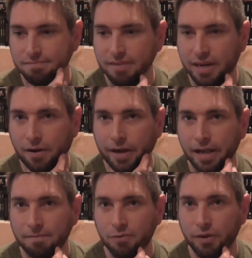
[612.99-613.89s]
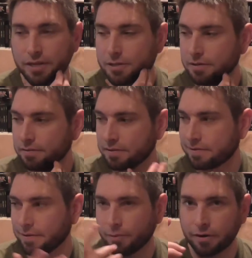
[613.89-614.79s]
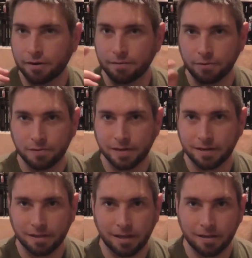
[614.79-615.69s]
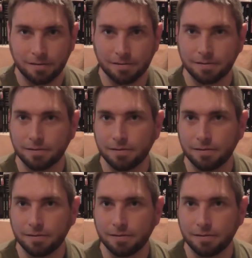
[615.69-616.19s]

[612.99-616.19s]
I know I have Twitch. It's somewhere you'll see at the end.